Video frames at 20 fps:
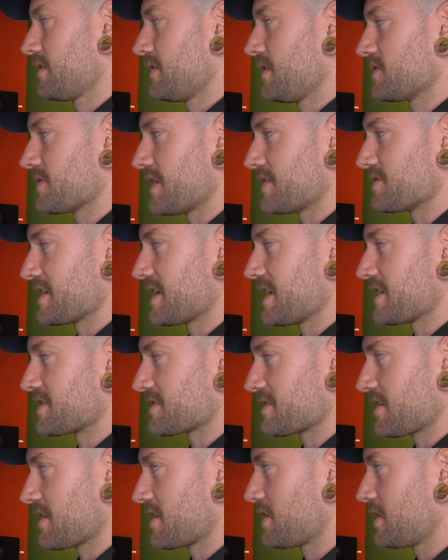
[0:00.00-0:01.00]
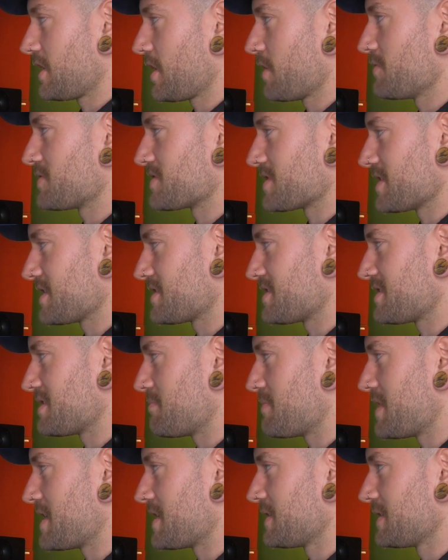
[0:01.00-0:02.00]
So as it gets closer to the
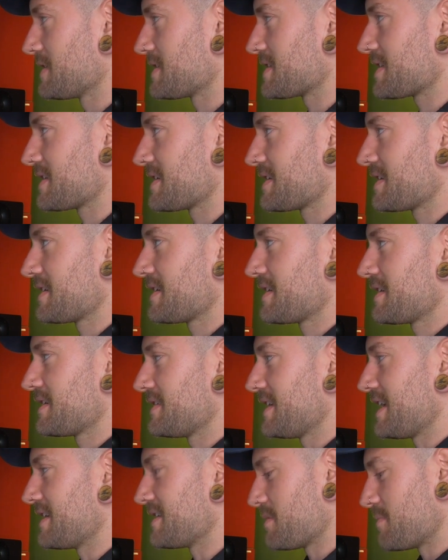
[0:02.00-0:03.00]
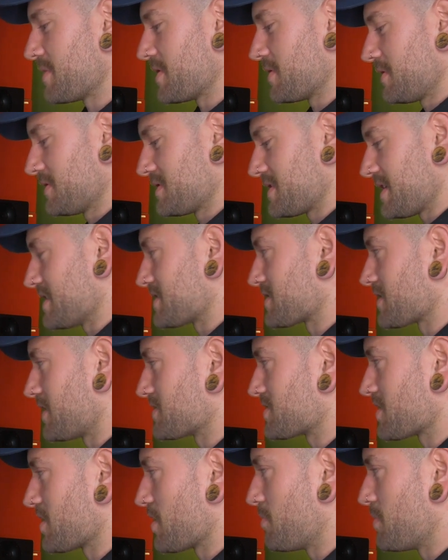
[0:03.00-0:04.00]
build, the end of the build, it
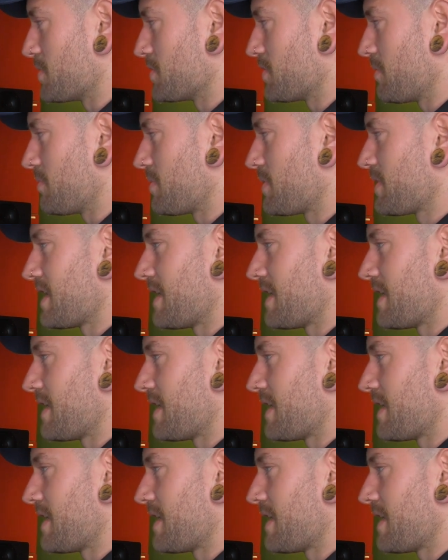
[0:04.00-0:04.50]
starts to open up.